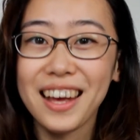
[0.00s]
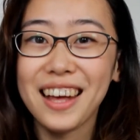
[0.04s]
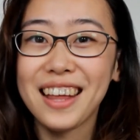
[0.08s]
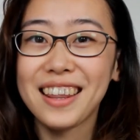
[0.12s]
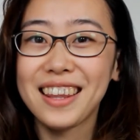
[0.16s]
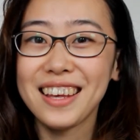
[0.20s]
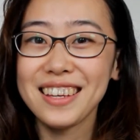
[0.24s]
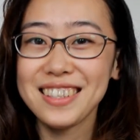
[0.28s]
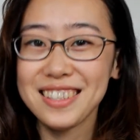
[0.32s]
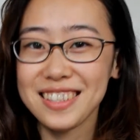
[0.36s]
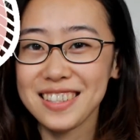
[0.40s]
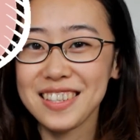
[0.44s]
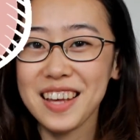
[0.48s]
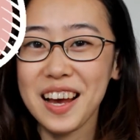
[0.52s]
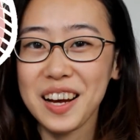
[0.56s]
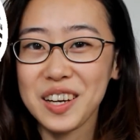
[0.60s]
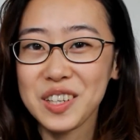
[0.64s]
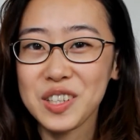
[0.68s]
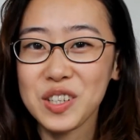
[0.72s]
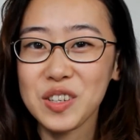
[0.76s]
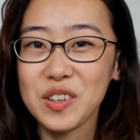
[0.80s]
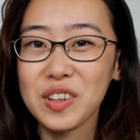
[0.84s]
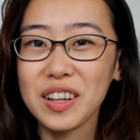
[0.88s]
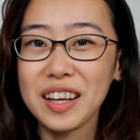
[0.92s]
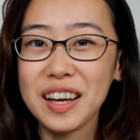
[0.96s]
This is
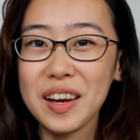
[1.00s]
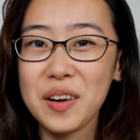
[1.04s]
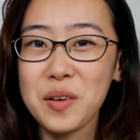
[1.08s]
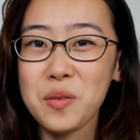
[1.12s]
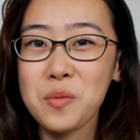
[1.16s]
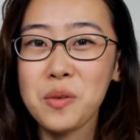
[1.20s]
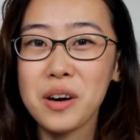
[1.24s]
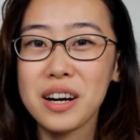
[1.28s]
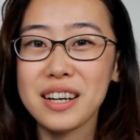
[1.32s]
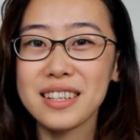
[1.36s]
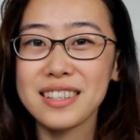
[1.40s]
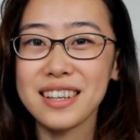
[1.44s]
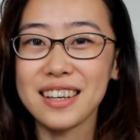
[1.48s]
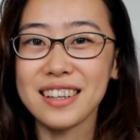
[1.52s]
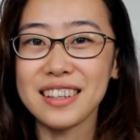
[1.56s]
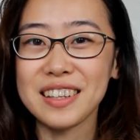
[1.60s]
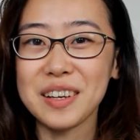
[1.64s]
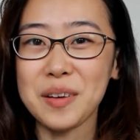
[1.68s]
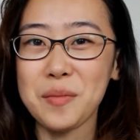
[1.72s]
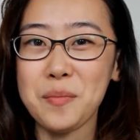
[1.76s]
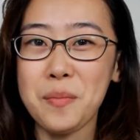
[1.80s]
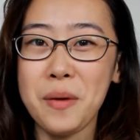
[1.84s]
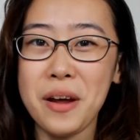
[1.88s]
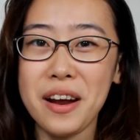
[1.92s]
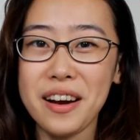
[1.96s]
actually a word that
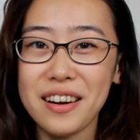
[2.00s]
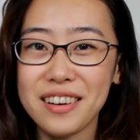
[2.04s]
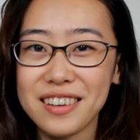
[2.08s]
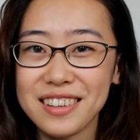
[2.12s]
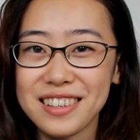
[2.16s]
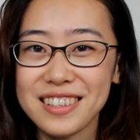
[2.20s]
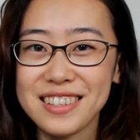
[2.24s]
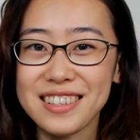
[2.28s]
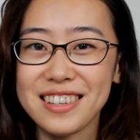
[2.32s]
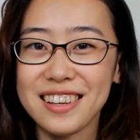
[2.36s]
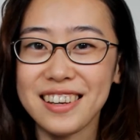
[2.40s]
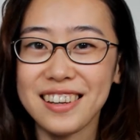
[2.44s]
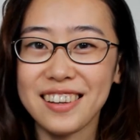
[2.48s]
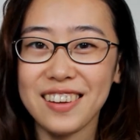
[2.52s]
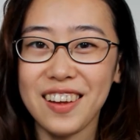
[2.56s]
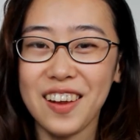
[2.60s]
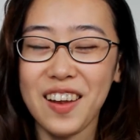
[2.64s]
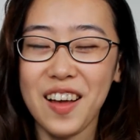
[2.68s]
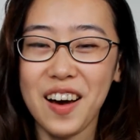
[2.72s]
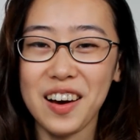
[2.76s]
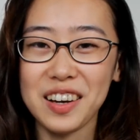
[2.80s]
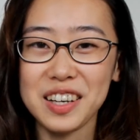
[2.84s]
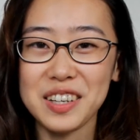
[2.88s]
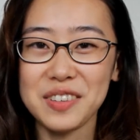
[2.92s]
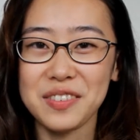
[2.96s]
appears in a
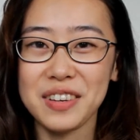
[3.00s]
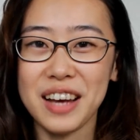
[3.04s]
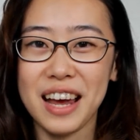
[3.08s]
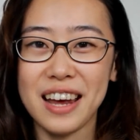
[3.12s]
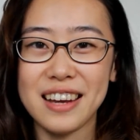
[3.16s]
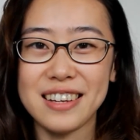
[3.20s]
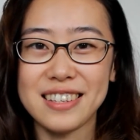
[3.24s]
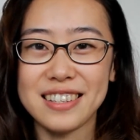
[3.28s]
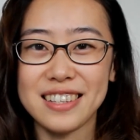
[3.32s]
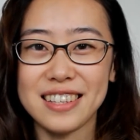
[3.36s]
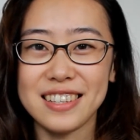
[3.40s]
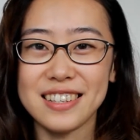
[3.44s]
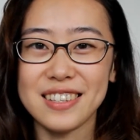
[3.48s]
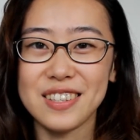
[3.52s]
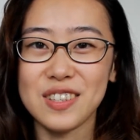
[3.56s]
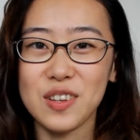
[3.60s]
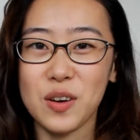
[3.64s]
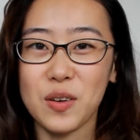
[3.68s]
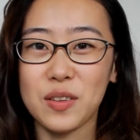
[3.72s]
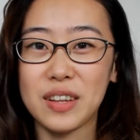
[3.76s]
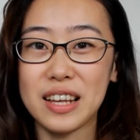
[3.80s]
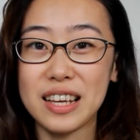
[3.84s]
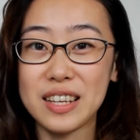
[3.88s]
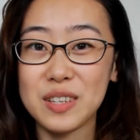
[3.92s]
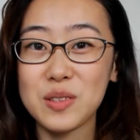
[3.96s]
lot of cases, so
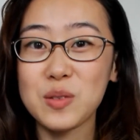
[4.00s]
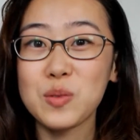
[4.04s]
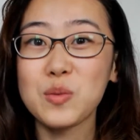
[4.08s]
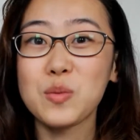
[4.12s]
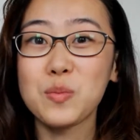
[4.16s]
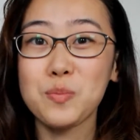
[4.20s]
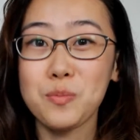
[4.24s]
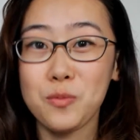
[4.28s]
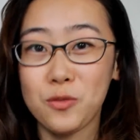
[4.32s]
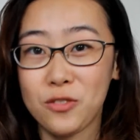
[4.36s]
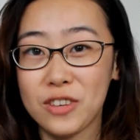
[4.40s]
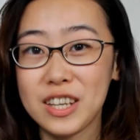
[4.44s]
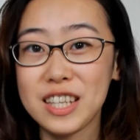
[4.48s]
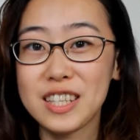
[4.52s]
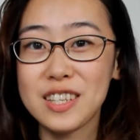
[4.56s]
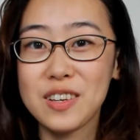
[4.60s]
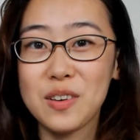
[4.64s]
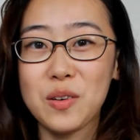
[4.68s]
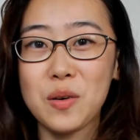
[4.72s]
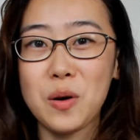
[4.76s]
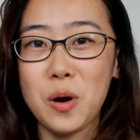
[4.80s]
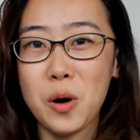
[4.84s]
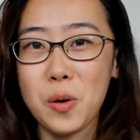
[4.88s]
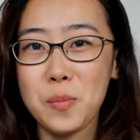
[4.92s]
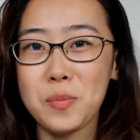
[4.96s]
this video
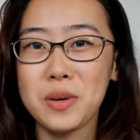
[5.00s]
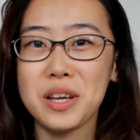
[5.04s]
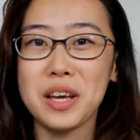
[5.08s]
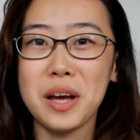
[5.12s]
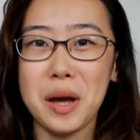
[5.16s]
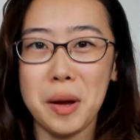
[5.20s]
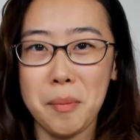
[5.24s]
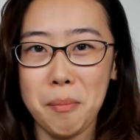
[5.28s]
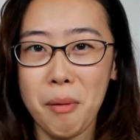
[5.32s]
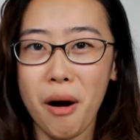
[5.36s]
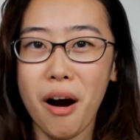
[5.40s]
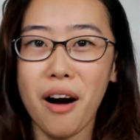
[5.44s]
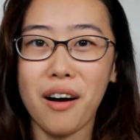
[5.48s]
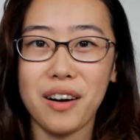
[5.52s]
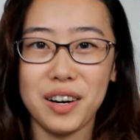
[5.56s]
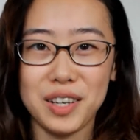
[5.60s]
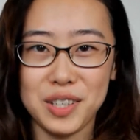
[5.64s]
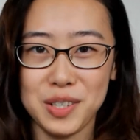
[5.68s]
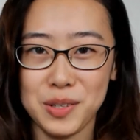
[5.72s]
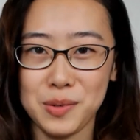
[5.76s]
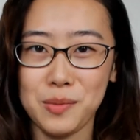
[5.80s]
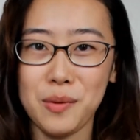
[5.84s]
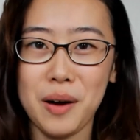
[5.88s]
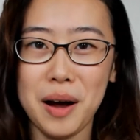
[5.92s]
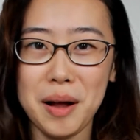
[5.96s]
will be a
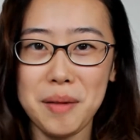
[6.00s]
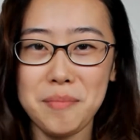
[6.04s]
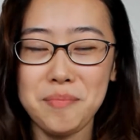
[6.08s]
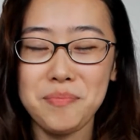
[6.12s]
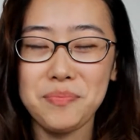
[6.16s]
part 1.